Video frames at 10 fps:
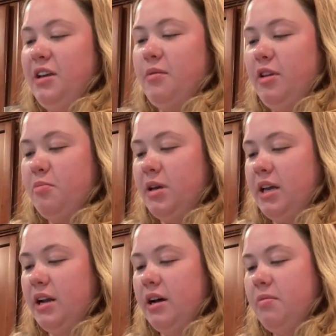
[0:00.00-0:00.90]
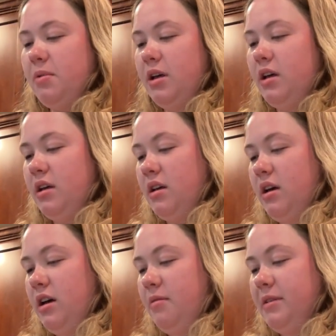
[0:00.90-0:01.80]
Like when you pick it up,
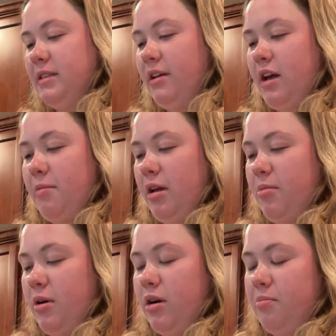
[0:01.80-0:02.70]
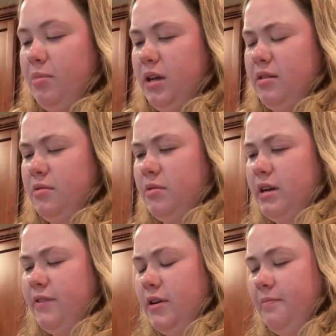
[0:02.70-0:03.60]
um, it's like coming apart, but
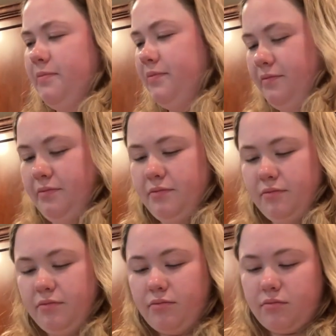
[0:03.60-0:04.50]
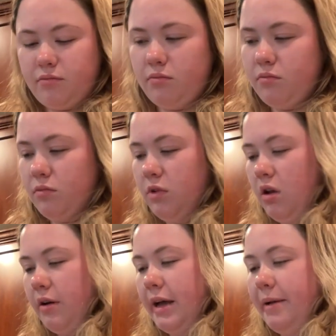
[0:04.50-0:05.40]
whatever.
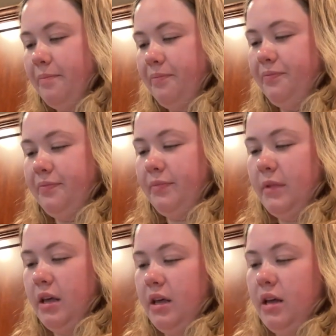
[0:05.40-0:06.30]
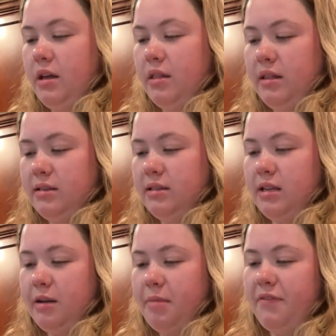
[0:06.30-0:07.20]
Okay. This is
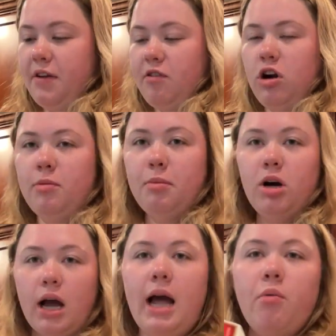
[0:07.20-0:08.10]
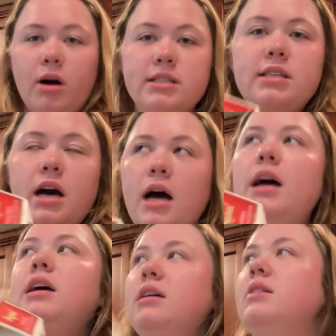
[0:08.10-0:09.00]
like my favorite almond milk. I once
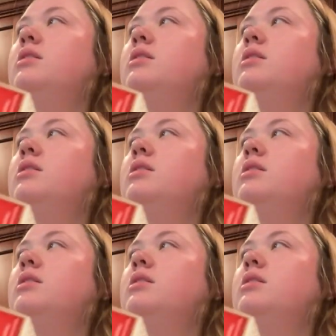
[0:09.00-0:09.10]
got,